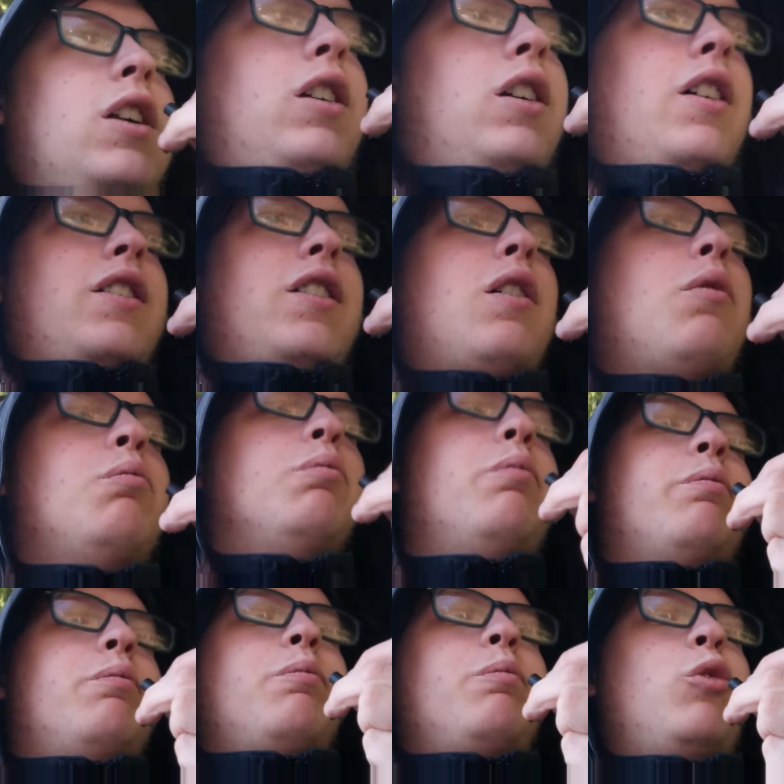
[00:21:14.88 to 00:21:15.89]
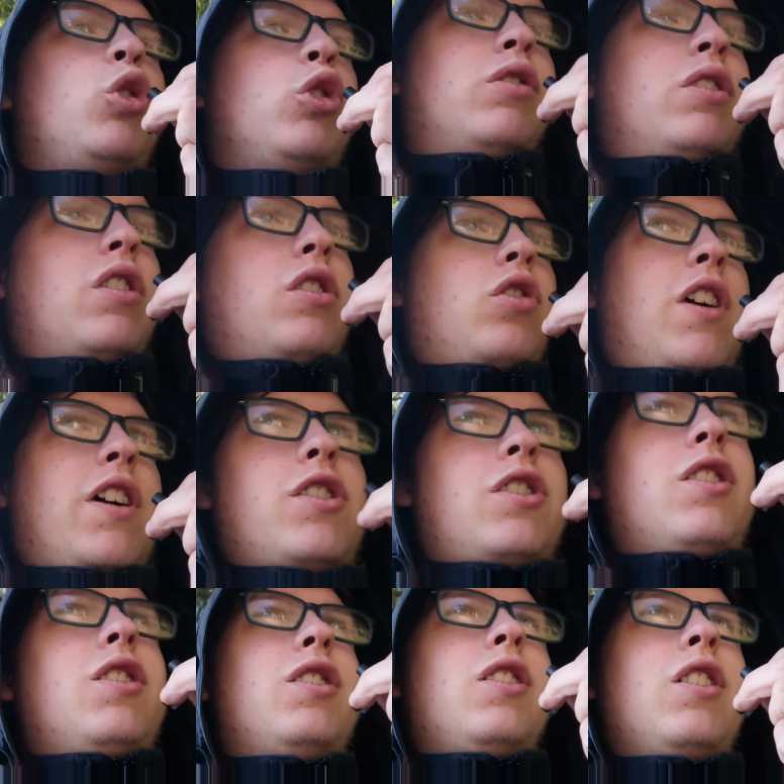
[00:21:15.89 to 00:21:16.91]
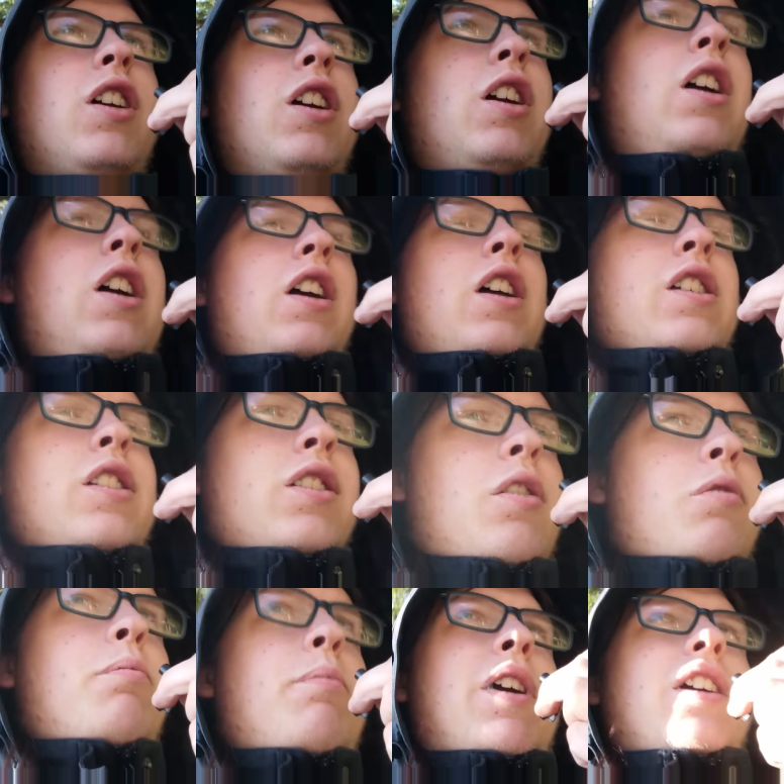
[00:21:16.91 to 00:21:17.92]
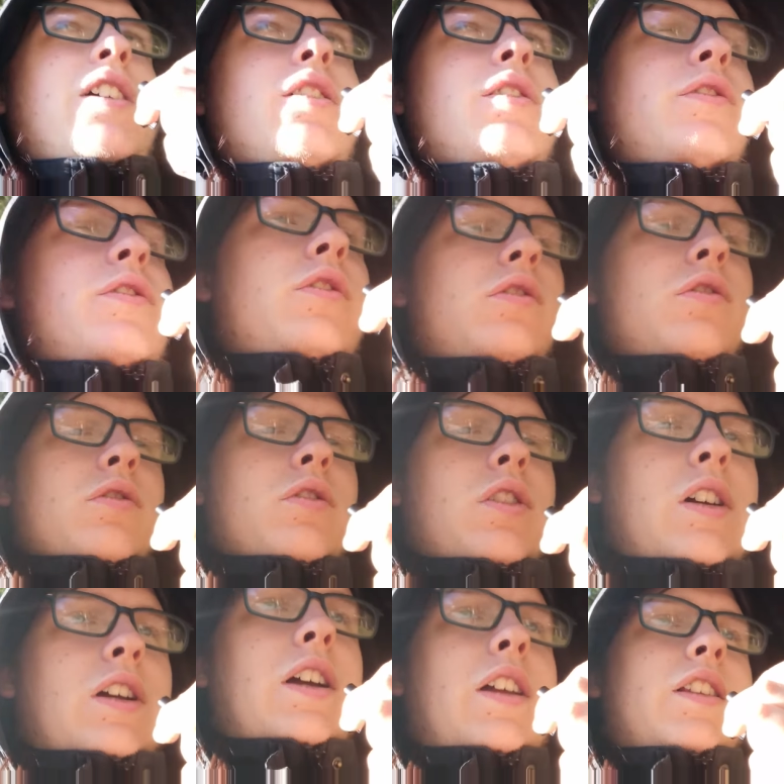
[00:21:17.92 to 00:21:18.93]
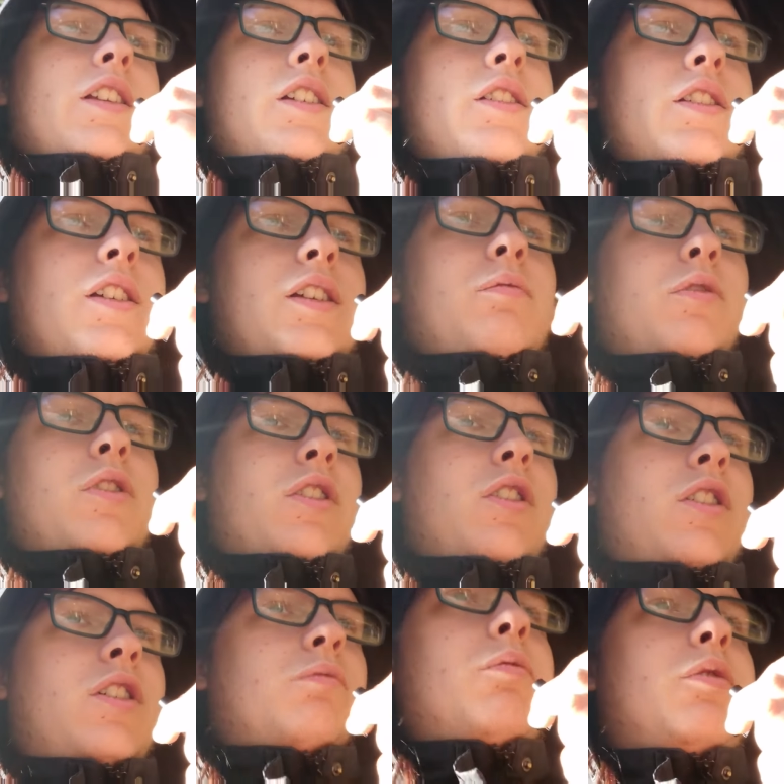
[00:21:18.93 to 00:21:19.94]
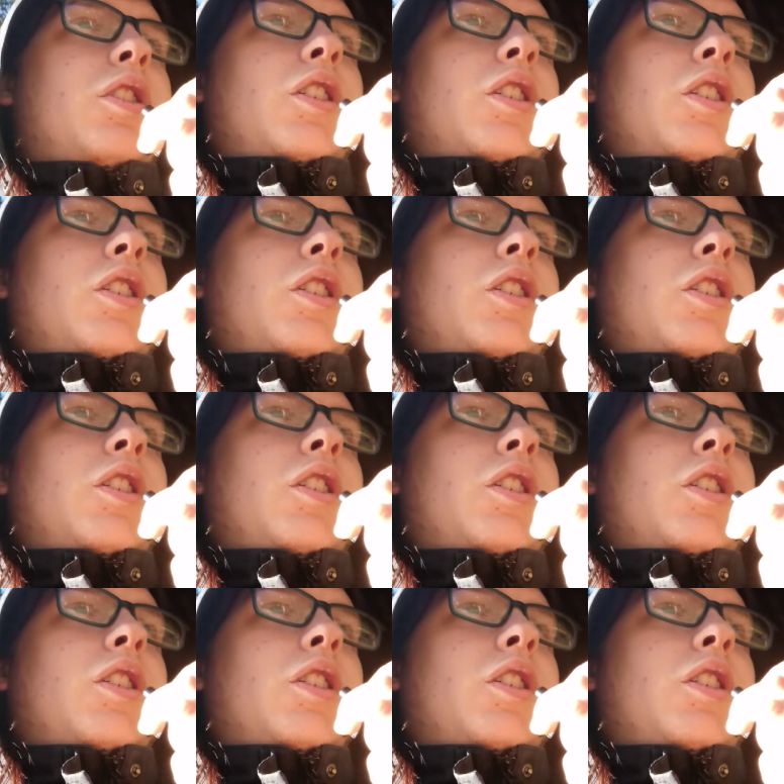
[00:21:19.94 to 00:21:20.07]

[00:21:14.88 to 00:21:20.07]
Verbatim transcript: like some tourist attractions. So peaceful, and at the same time,